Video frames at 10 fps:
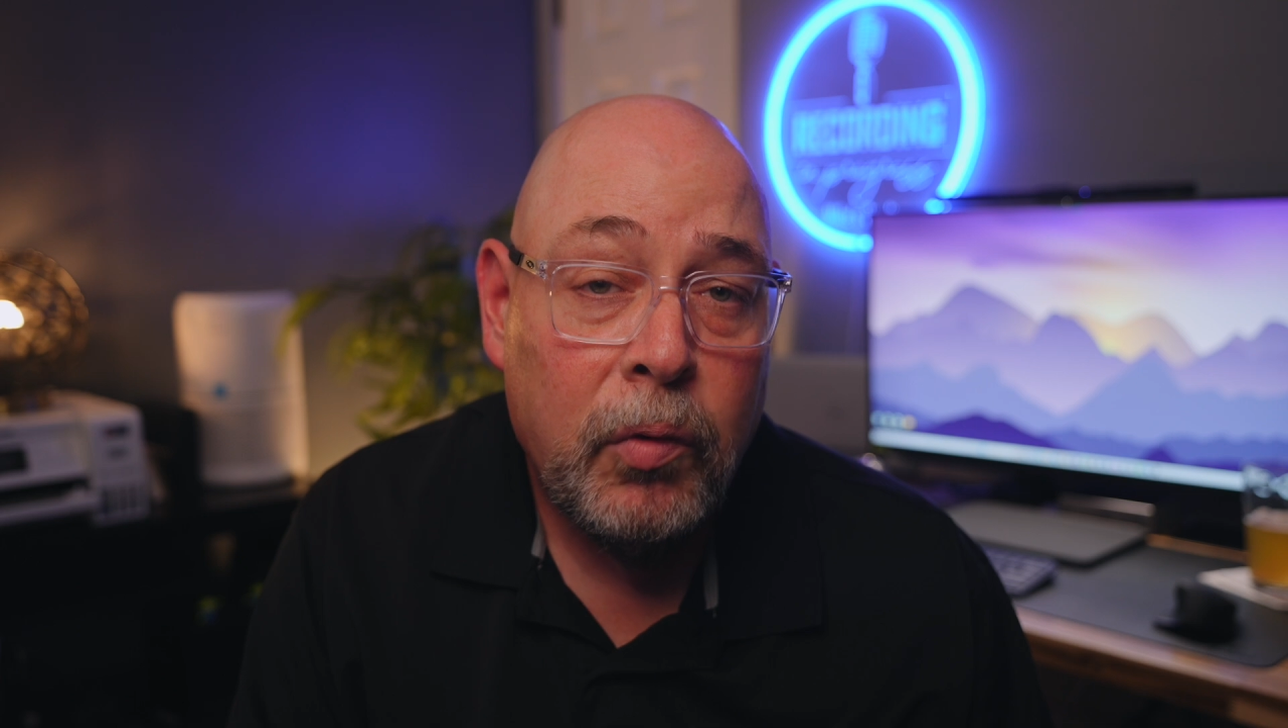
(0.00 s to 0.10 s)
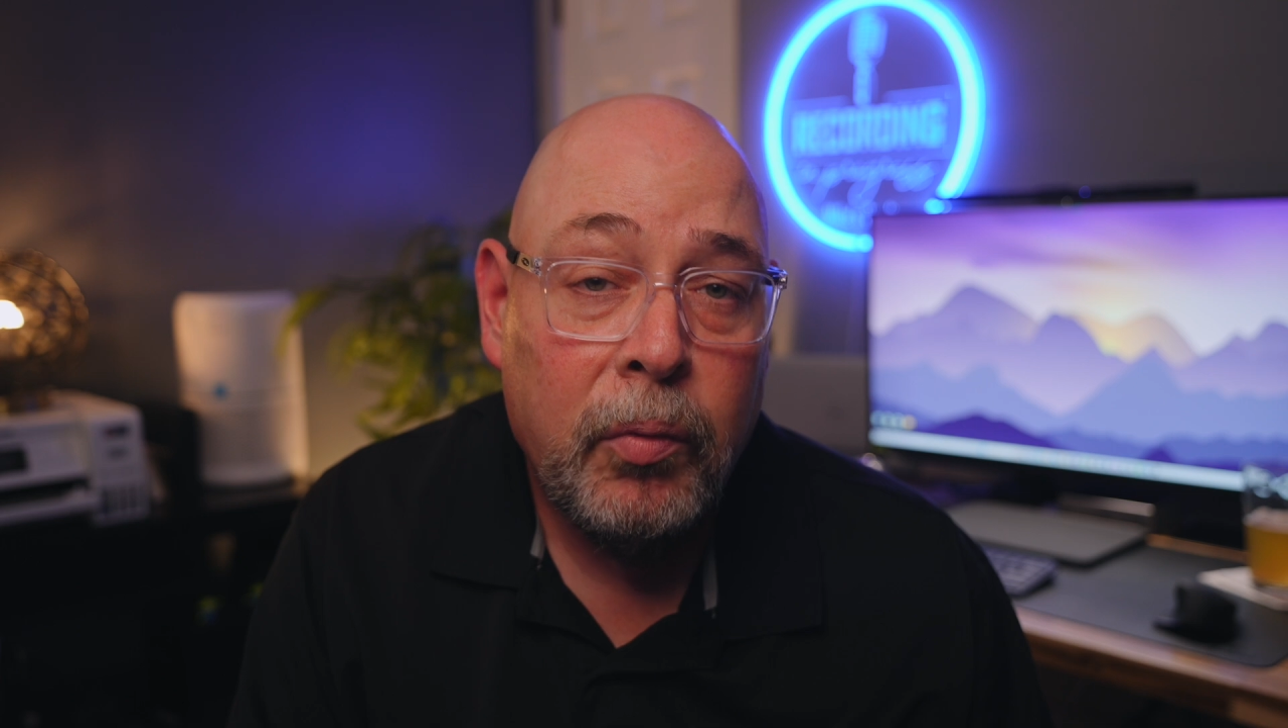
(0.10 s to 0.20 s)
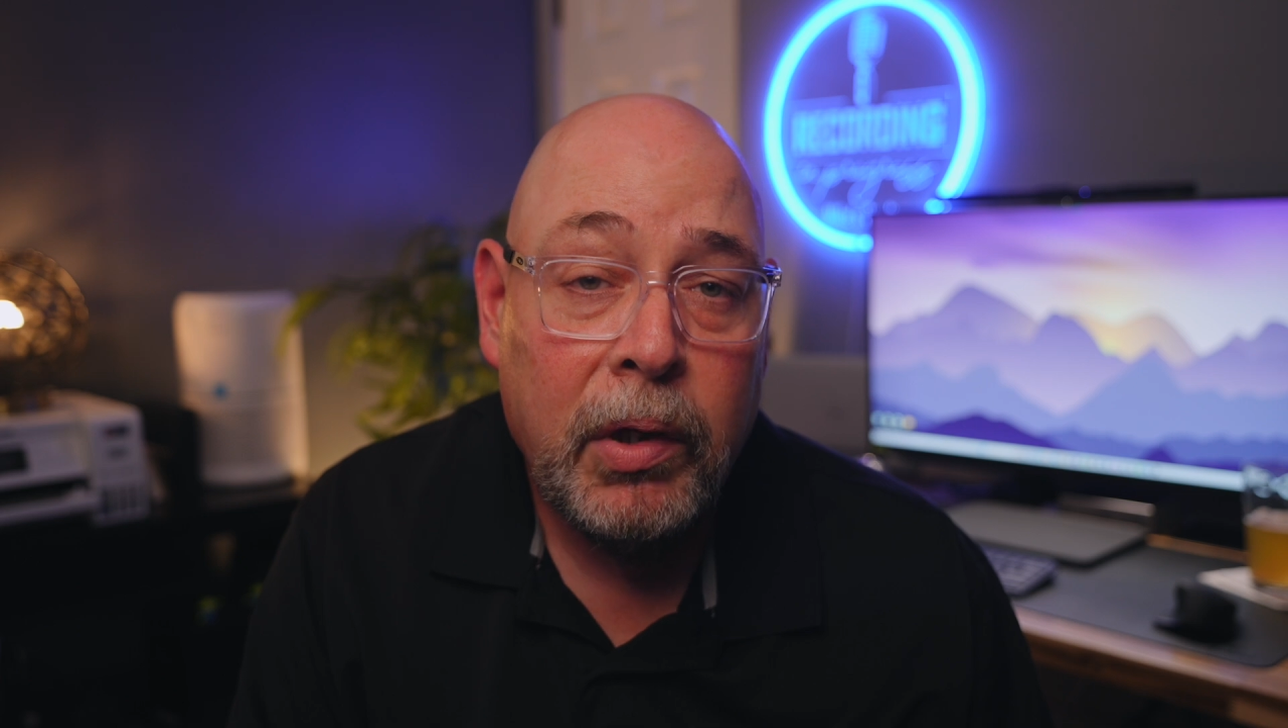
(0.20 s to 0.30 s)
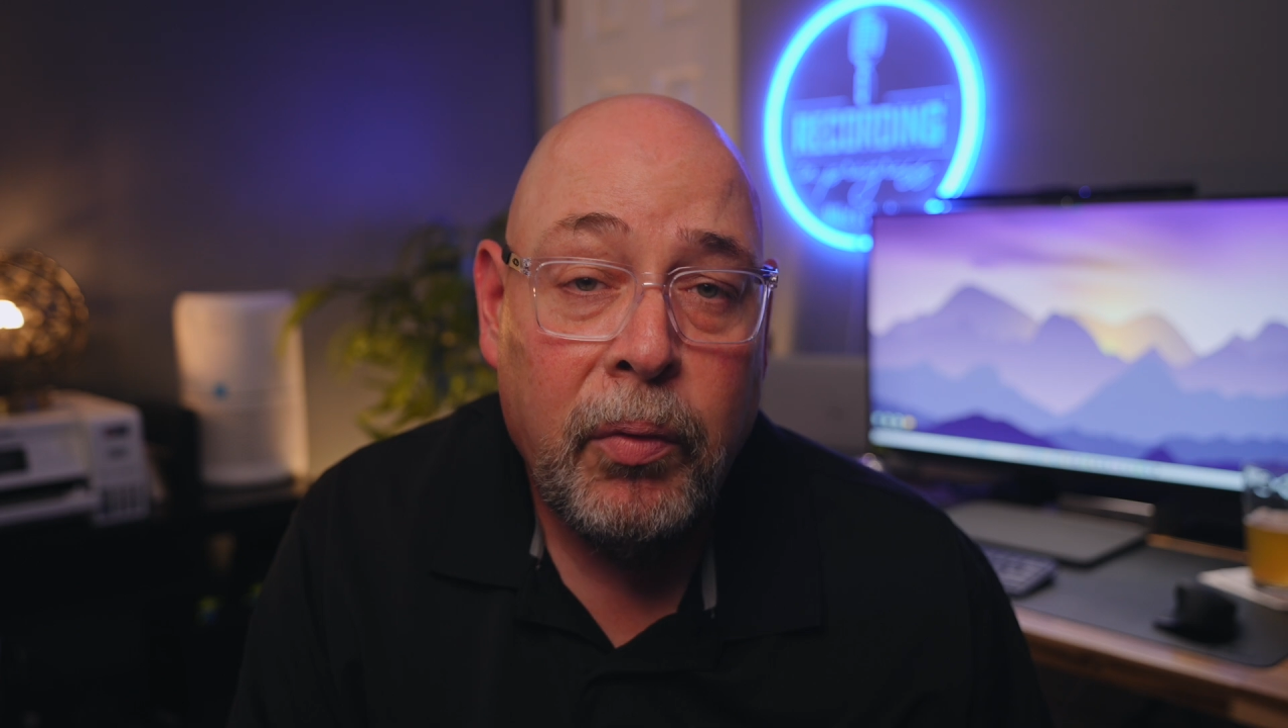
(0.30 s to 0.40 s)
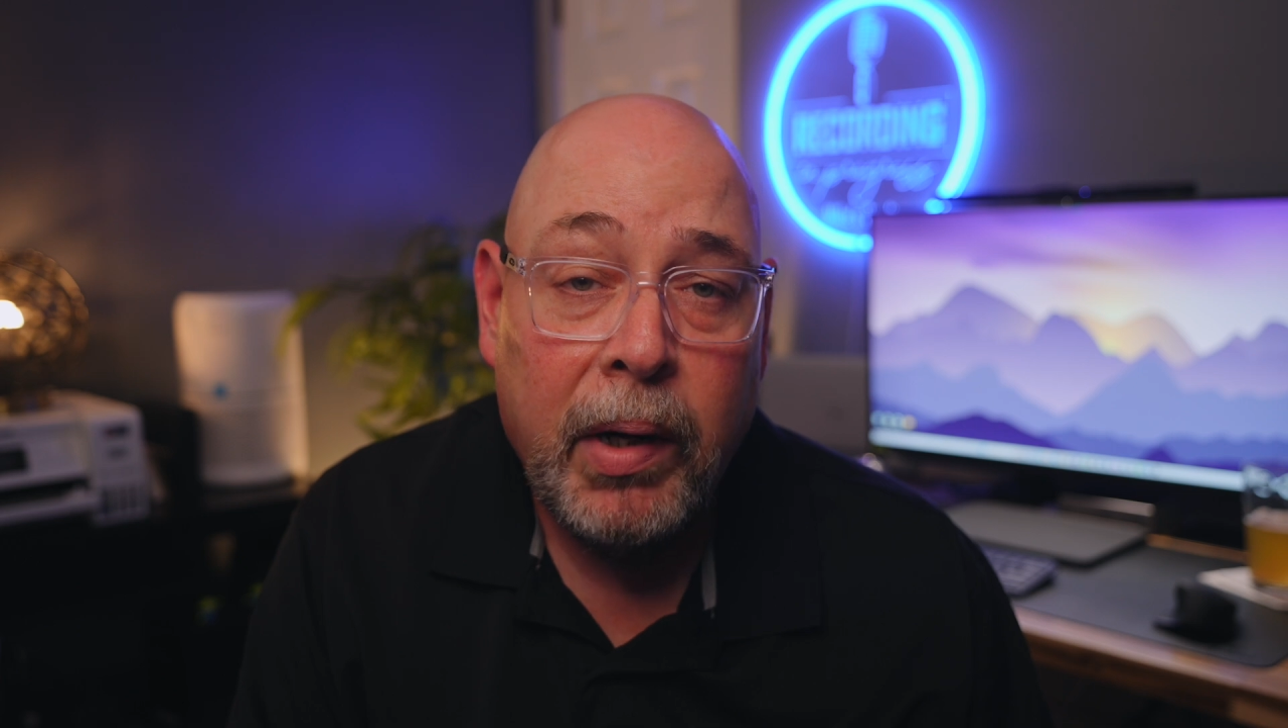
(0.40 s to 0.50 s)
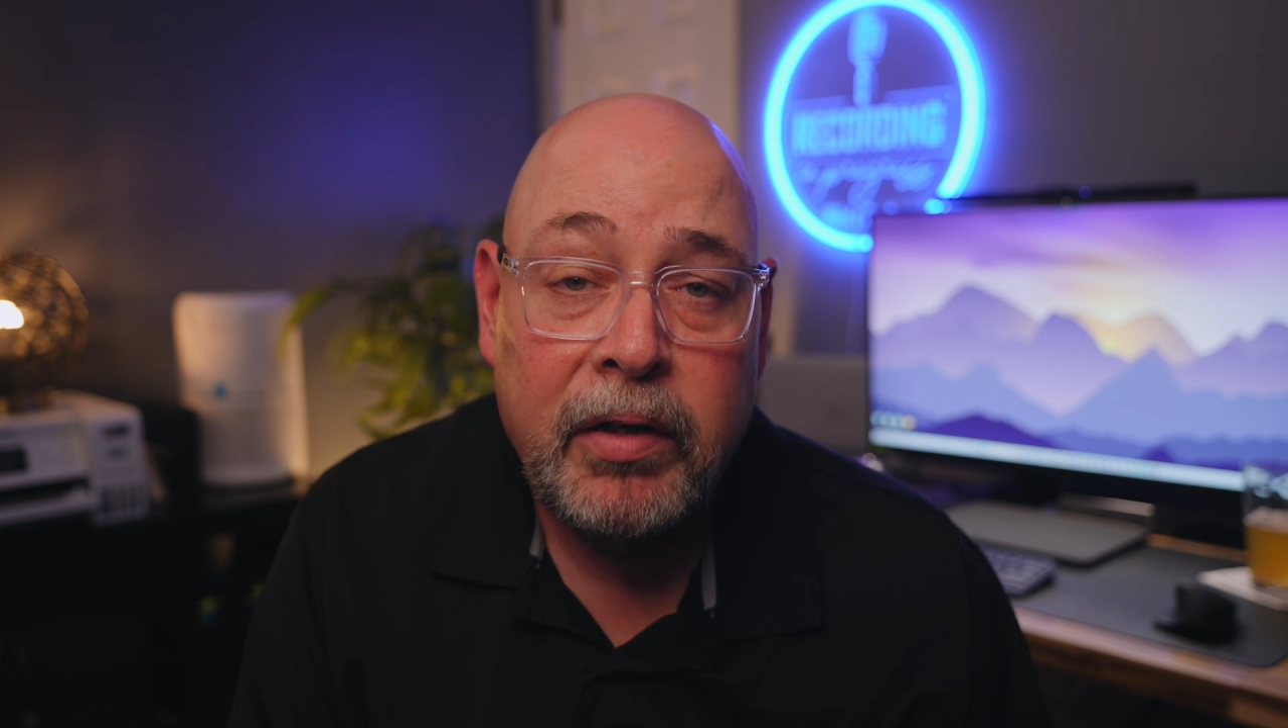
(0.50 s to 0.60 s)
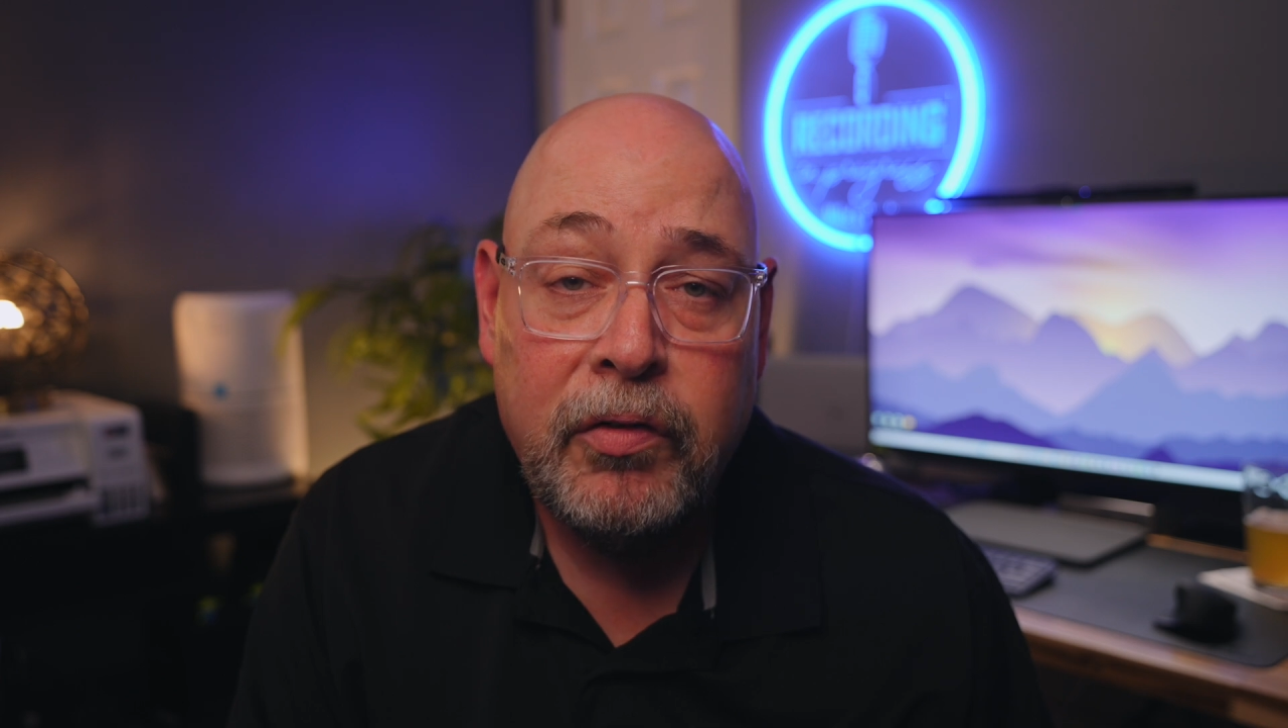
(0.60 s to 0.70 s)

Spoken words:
will require a